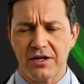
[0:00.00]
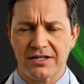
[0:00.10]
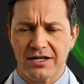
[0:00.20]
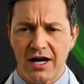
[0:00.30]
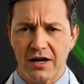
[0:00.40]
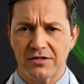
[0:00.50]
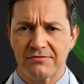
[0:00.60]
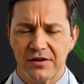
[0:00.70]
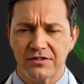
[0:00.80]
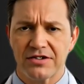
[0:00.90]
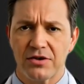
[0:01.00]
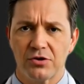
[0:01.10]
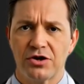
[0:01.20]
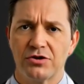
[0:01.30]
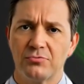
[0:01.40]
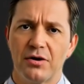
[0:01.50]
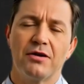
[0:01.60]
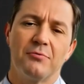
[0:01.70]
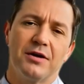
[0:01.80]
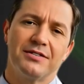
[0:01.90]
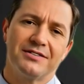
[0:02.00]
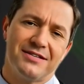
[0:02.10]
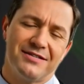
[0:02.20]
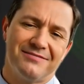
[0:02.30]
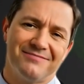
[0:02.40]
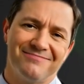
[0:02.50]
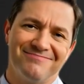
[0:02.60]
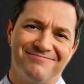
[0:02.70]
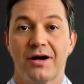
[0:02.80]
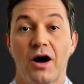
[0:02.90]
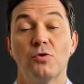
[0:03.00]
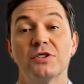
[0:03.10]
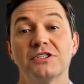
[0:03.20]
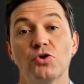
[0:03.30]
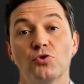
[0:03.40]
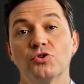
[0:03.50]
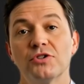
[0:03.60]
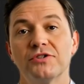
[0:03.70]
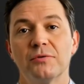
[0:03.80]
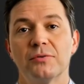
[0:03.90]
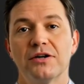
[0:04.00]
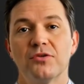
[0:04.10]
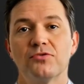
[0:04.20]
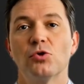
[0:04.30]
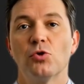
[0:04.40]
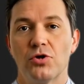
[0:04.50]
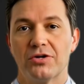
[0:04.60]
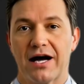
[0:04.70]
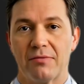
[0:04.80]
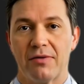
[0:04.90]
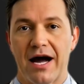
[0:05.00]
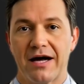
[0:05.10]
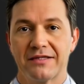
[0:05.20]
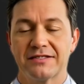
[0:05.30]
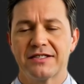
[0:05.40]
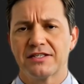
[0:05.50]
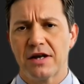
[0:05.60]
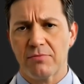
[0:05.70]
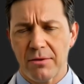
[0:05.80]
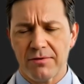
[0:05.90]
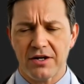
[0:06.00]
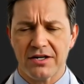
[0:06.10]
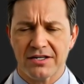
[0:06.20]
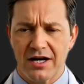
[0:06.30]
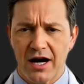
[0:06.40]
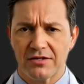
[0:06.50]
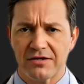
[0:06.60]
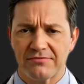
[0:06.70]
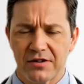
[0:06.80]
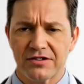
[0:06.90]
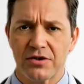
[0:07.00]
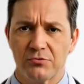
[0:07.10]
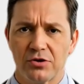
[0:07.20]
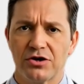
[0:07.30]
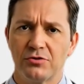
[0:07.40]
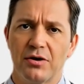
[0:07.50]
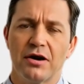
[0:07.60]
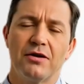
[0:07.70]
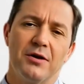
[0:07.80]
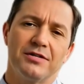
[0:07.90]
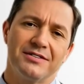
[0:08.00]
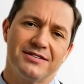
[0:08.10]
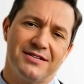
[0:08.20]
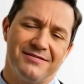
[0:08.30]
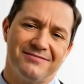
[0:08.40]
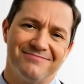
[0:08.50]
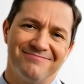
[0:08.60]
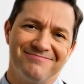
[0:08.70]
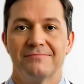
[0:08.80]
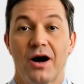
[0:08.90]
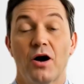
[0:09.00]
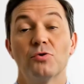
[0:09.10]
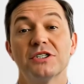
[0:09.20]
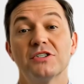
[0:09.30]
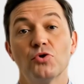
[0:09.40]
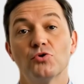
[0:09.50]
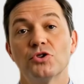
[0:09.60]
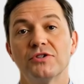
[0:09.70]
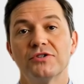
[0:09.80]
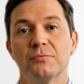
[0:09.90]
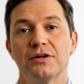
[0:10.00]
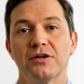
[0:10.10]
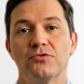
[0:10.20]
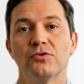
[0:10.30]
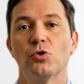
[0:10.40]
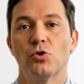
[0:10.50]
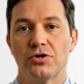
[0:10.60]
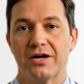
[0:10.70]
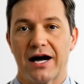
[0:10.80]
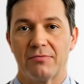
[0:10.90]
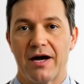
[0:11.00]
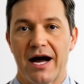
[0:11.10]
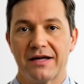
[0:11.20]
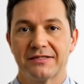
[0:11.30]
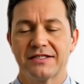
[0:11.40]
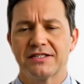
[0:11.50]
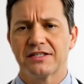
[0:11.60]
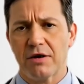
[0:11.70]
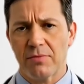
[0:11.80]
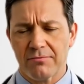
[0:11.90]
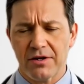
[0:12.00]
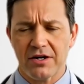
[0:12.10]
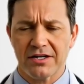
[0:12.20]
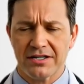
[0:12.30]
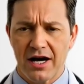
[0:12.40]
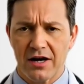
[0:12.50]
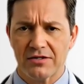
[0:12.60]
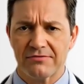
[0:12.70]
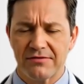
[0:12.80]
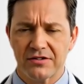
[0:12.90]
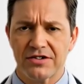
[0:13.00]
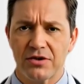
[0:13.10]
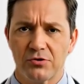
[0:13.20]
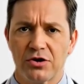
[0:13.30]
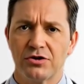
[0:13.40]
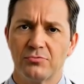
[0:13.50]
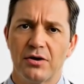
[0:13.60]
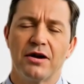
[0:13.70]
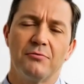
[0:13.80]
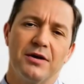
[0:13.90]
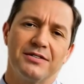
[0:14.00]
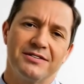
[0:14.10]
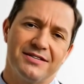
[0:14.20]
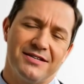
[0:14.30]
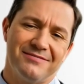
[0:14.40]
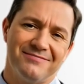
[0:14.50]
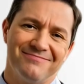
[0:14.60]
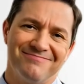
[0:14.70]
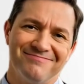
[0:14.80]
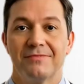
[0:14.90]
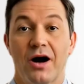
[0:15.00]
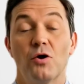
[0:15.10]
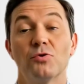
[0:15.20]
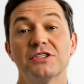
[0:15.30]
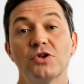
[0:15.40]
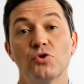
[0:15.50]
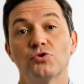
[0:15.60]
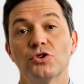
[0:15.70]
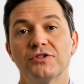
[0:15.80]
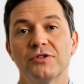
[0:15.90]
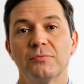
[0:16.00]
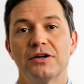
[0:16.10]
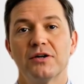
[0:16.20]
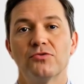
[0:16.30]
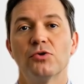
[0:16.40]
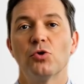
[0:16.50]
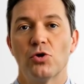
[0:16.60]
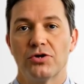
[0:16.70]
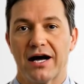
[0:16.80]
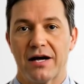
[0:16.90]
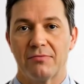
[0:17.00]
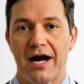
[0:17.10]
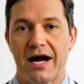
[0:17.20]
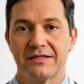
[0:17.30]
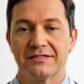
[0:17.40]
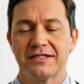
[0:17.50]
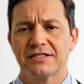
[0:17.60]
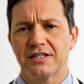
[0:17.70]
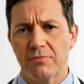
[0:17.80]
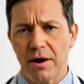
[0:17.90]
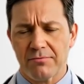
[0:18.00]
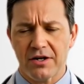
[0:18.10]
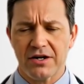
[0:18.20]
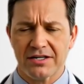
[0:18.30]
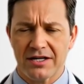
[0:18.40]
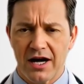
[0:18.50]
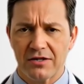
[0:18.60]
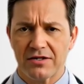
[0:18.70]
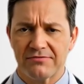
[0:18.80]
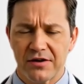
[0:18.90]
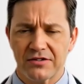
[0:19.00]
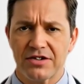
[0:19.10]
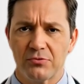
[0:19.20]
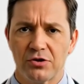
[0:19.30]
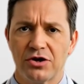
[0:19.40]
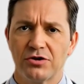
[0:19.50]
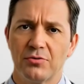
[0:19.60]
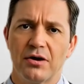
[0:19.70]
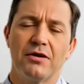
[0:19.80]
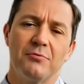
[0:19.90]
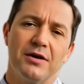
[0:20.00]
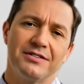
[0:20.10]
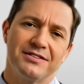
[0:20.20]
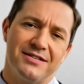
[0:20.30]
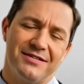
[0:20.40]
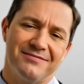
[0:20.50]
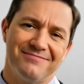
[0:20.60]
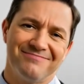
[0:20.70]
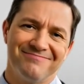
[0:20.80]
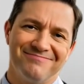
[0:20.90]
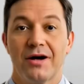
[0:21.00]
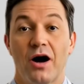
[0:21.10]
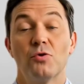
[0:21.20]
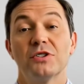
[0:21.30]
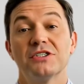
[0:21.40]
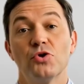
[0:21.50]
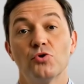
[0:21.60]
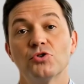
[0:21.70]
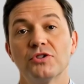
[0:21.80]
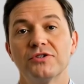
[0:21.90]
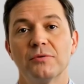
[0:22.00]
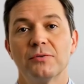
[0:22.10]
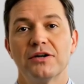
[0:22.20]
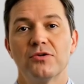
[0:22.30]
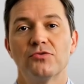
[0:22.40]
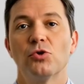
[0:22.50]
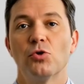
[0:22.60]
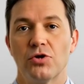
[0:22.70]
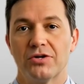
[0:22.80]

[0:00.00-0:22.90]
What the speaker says: Both squats and lunges are powerful exercises for building leg strength, improving balance, and supporting your knees, but the key is how you do them. Squats are safe when performed with proper form, partial depth, and support if needed. Lunges are safe when your knees stay aligned, you control your movement, and you use modifications like reverse or small step lunges.